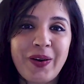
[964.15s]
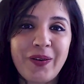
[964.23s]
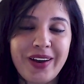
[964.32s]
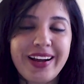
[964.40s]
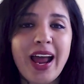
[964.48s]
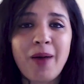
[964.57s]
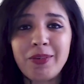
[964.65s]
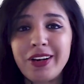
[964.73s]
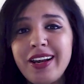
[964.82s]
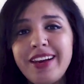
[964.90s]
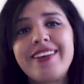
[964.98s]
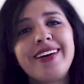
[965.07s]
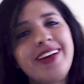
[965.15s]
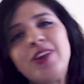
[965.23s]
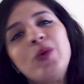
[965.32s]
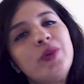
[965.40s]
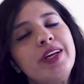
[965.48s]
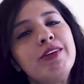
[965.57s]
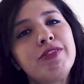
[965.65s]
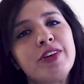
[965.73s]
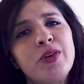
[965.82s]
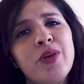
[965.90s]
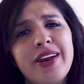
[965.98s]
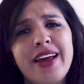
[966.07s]
All right, I'm really rooting for
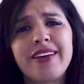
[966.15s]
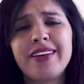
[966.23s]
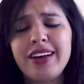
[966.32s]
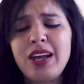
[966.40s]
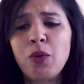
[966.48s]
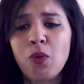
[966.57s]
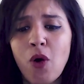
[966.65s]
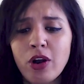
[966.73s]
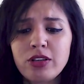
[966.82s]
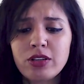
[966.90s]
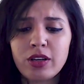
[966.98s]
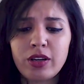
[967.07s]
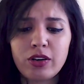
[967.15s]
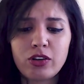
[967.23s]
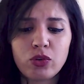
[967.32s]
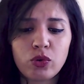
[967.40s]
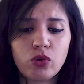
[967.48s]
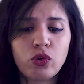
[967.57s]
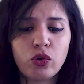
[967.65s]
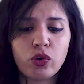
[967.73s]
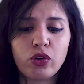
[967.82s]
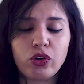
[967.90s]
you, and I really want to